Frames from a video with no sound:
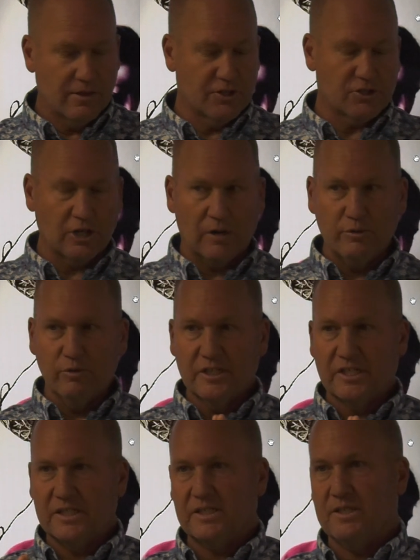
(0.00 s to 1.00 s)
the trouble with
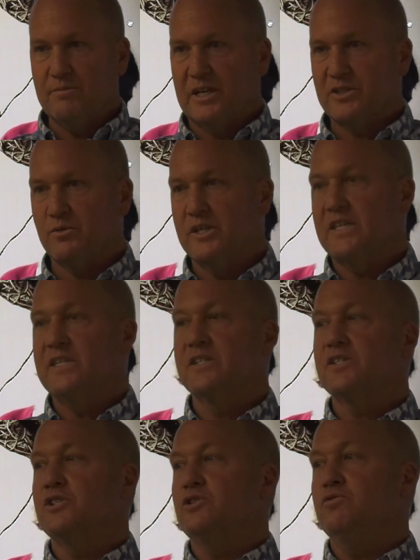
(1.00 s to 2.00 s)
16 by 20
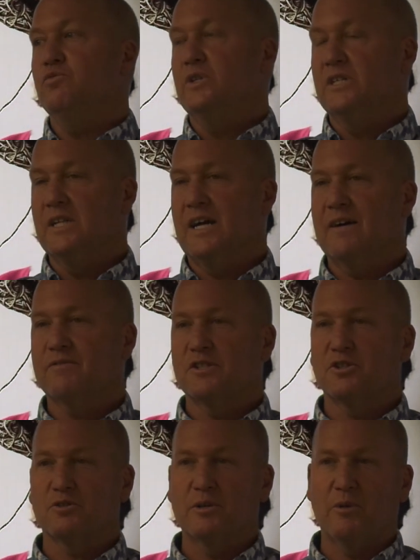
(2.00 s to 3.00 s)
is you will have to
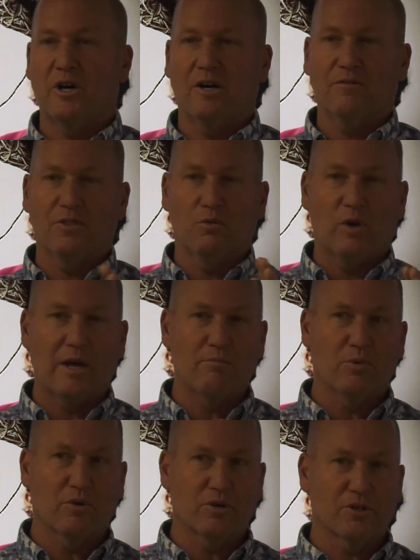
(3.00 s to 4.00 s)
trim off the white
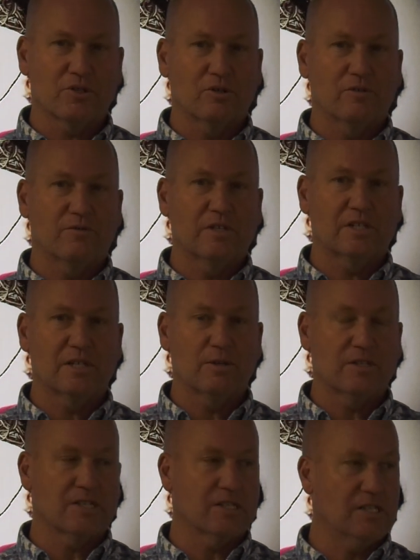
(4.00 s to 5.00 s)
border so it fits into a
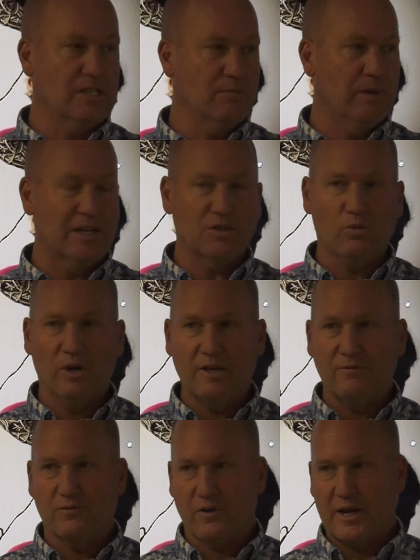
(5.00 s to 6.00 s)
16 by
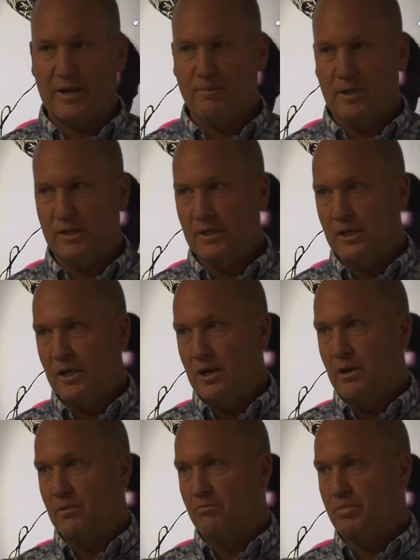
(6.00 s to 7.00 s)
20 frame,
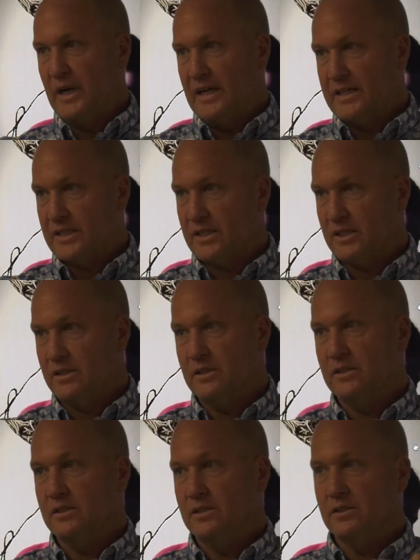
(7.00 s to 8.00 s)
but
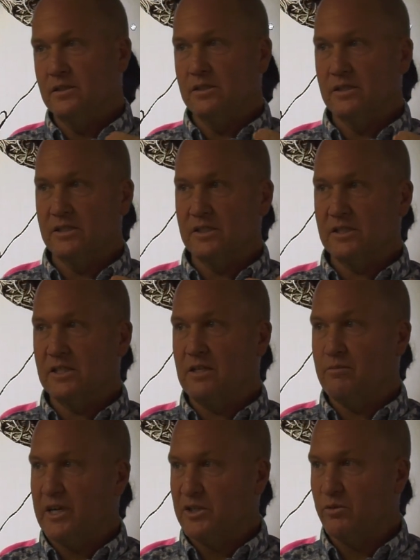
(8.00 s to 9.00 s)
the 16
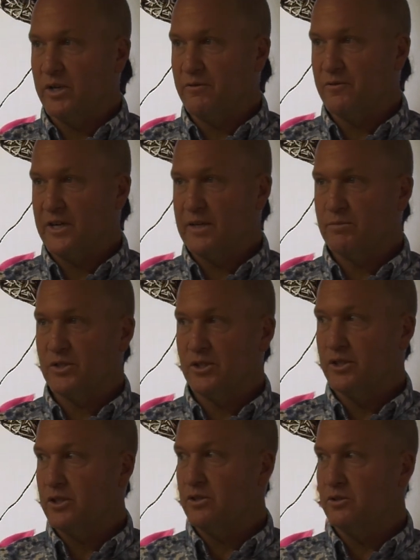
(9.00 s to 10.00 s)
by 20 frames
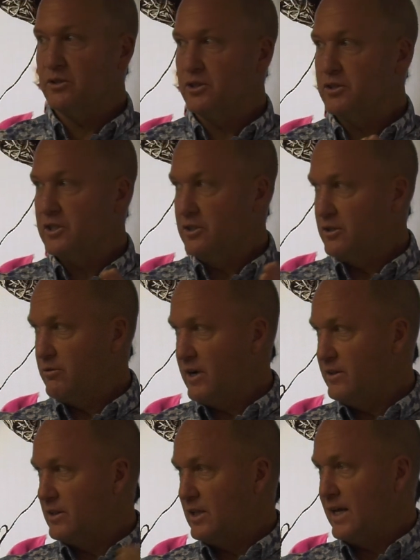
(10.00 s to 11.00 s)
look cool. You can look
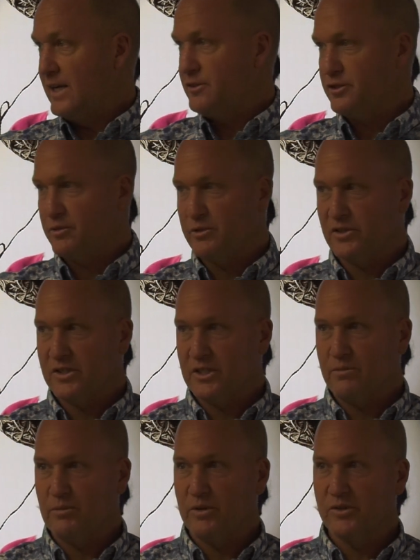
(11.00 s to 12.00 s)
around the classroom, you see
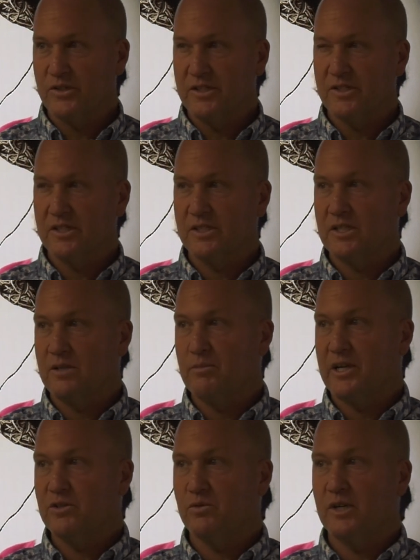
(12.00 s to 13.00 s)
mostly 16 by
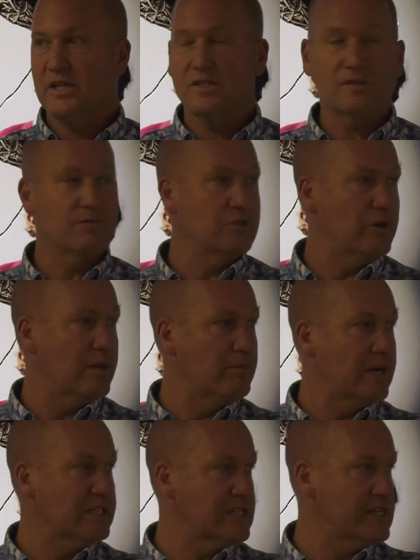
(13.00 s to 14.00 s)
20s, a few 8
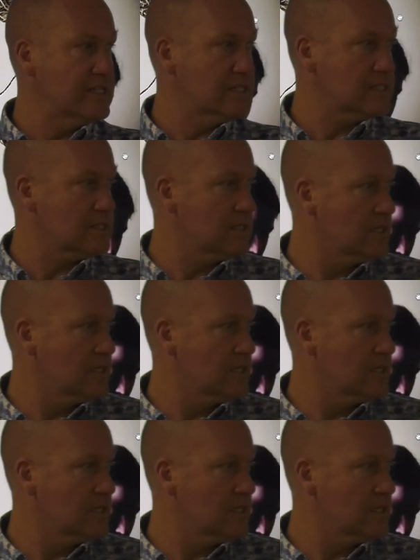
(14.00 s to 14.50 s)
by 10s.